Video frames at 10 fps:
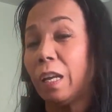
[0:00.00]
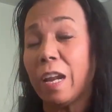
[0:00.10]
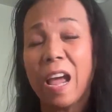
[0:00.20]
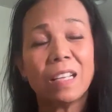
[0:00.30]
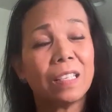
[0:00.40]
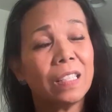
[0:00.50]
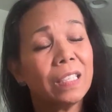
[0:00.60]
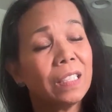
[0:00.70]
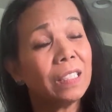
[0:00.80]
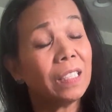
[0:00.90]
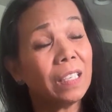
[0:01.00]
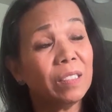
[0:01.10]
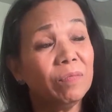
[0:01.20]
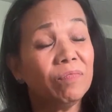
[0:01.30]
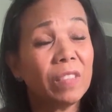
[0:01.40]
has a little
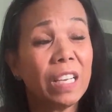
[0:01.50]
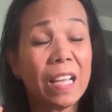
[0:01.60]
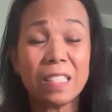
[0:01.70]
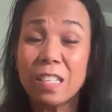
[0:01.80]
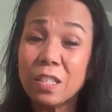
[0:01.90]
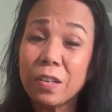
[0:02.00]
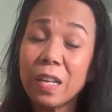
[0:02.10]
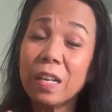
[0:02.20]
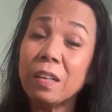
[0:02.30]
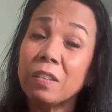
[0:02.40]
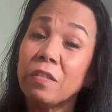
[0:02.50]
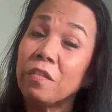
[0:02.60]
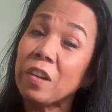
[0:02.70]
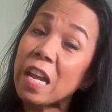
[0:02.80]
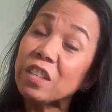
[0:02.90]
elasticity,
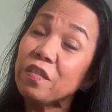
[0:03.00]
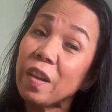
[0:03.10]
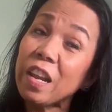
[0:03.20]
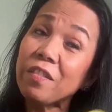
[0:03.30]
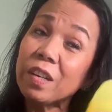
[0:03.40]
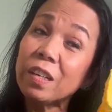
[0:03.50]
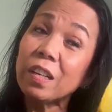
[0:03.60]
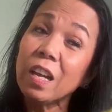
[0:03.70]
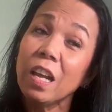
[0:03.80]
nice flavor.